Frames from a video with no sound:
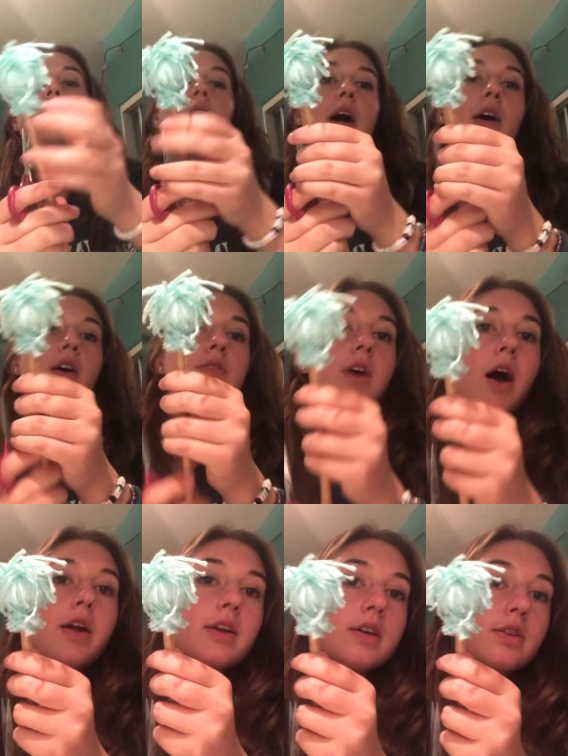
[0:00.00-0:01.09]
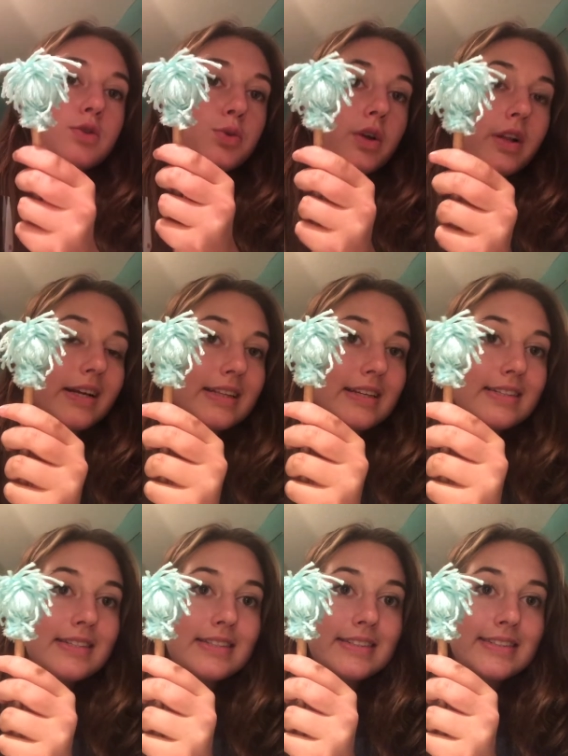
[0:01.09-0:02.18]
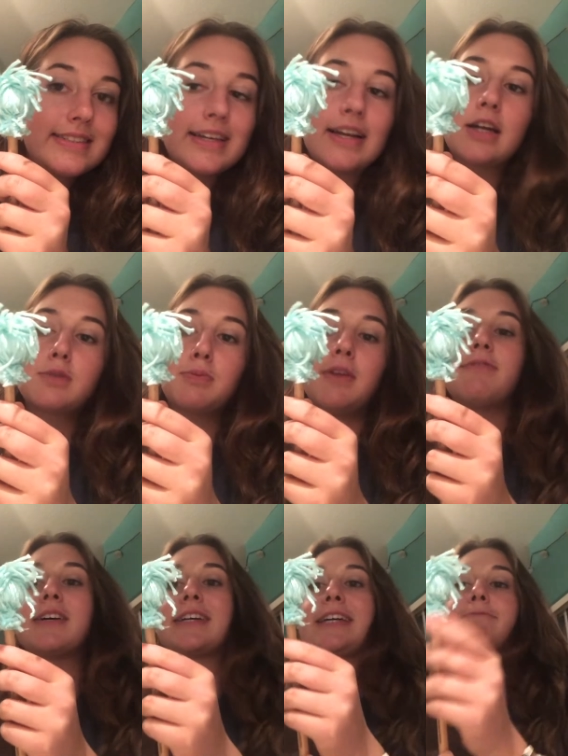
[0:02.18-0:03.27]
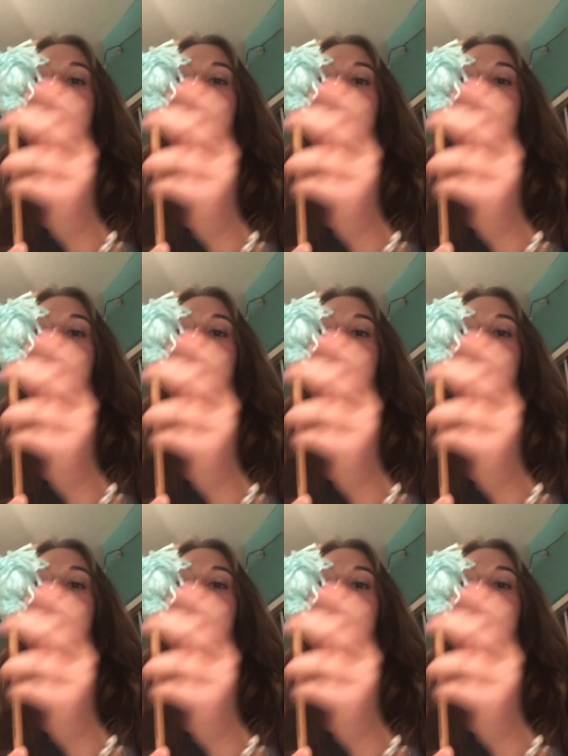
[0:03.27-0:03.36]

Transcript: I've gotten it to look like this. It looks pretty funky.